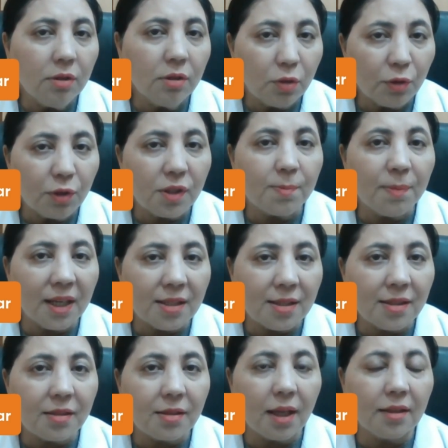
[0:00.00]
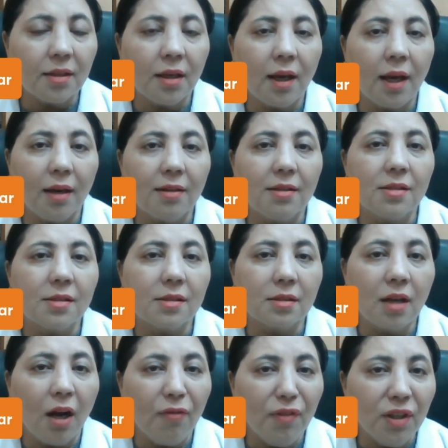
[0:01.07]
So it's best that the hair is
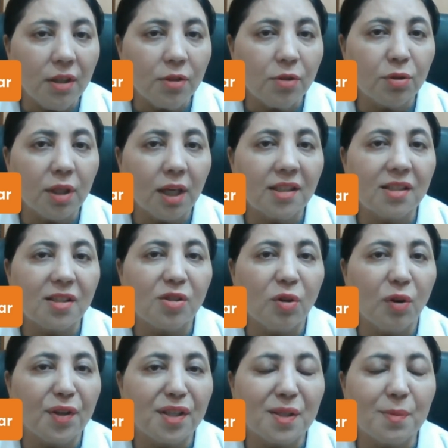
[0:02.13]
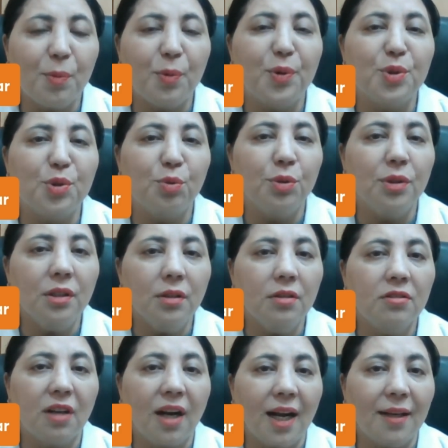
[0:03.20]
covered so that it's not exposed to the
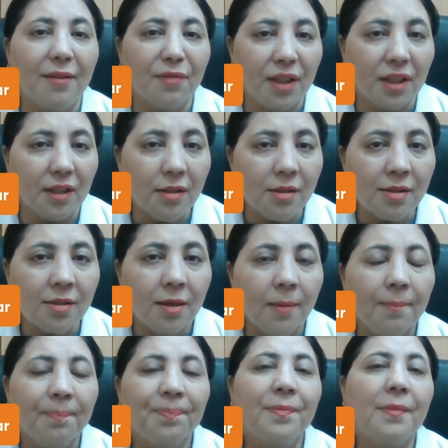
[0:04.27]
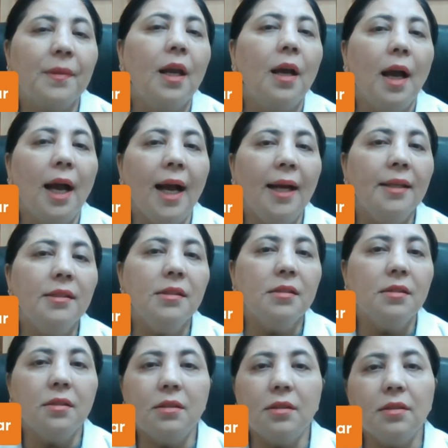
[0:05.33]
dry winds. And
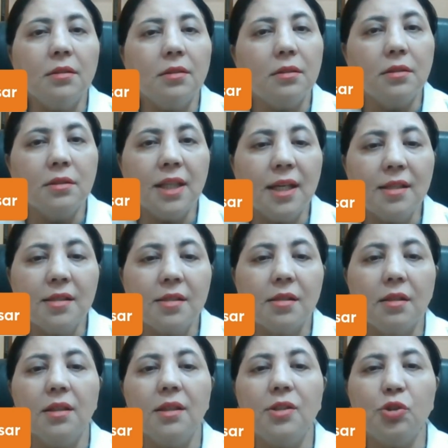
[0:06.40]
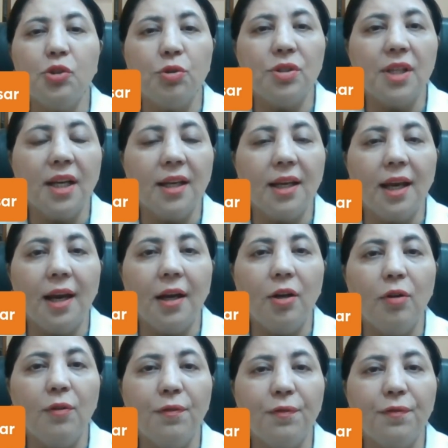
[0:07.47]
yes, this should take
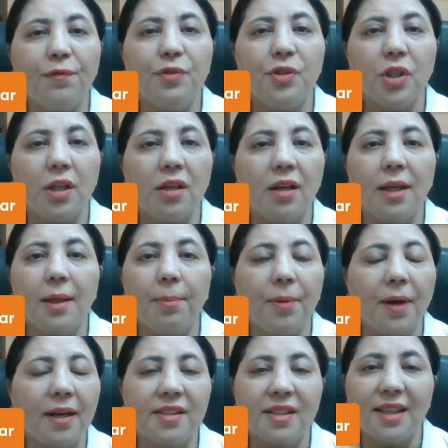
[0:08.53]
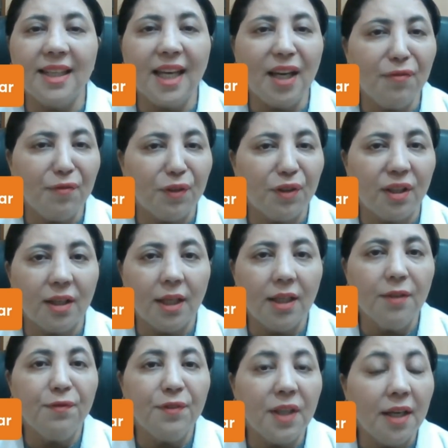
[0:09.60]
care of generally practically everything. And
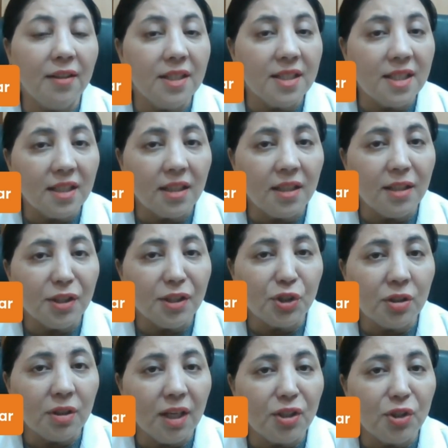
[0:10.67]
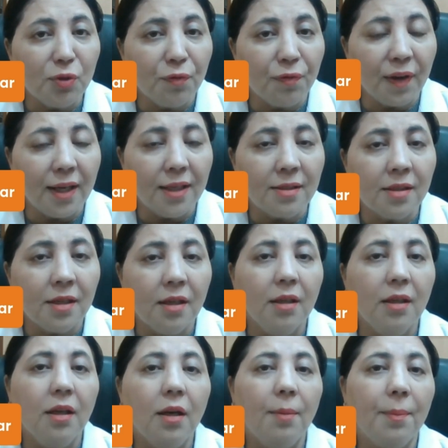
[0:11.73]
if there is a condition that you face,
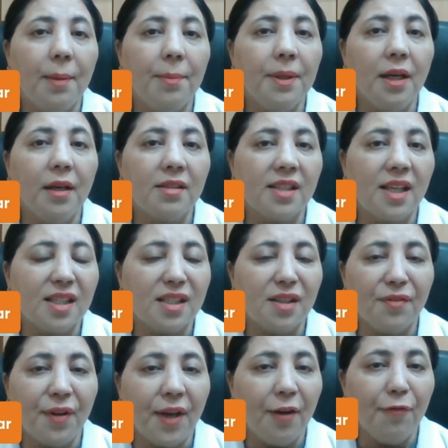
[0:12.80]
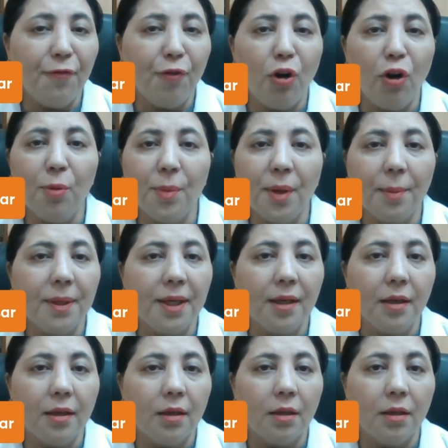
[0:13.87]
maybe excessive hair fall,
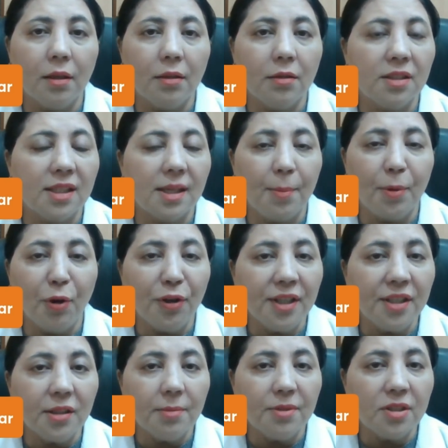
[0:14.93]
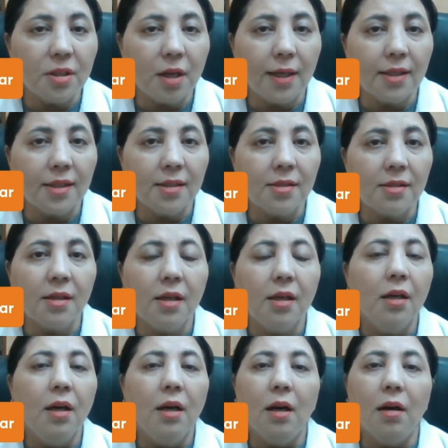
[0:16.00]
maybe seborrheic dermatitis,
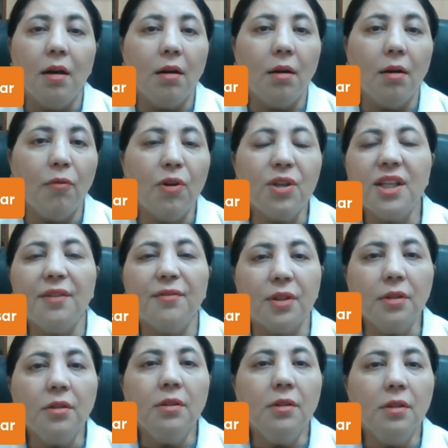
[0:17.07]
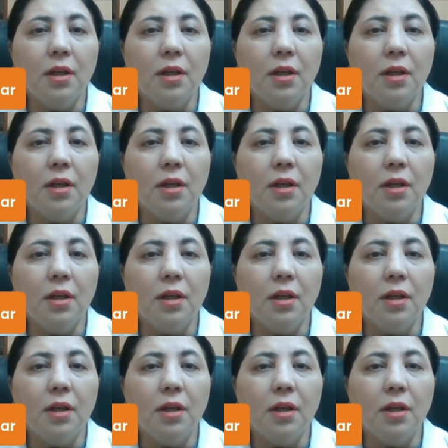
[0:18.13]
whatever.